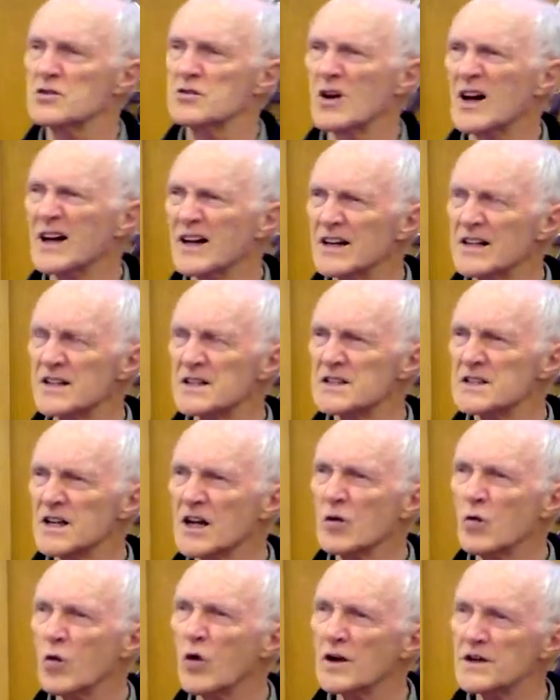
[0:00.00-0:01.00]
To try and
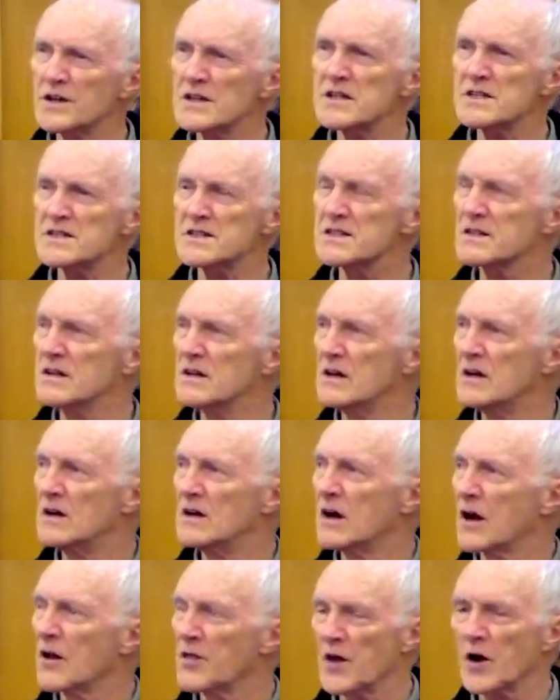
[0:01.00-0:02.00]
understand what is
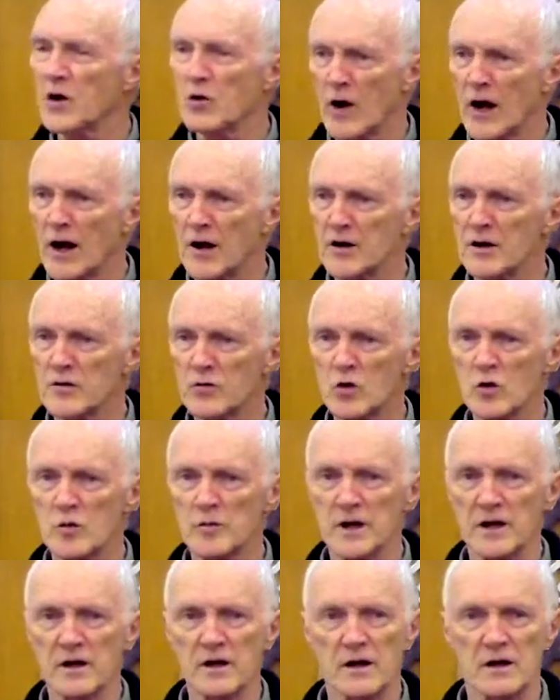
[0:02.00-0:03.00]
the ground of
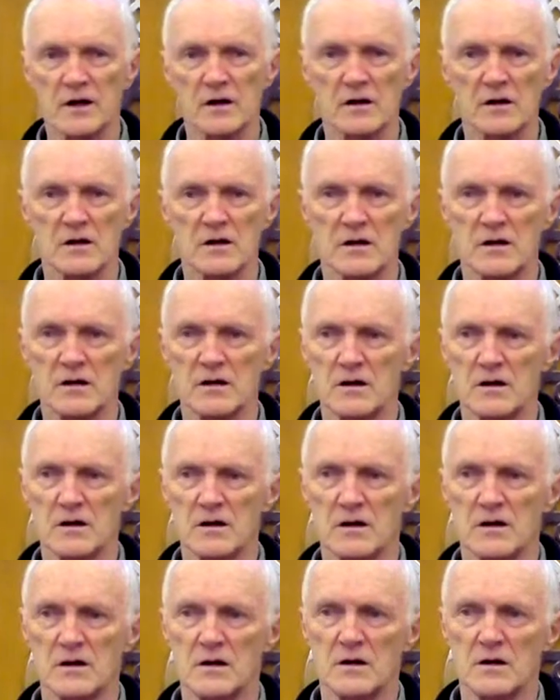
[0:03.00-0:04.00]
all being?
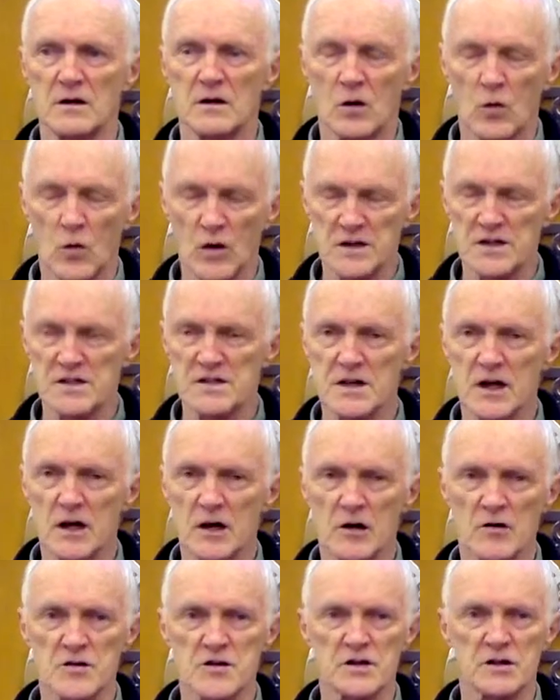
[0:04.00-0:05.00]
What is the
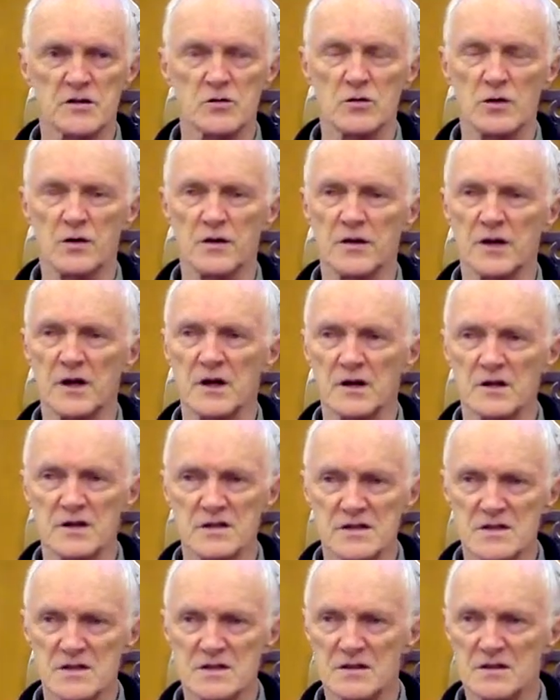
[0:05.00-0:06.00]
origin of all
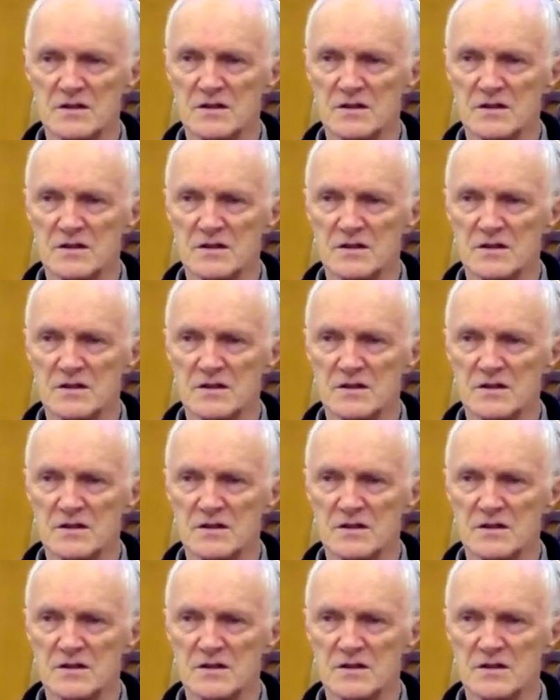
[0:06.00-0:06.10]
things?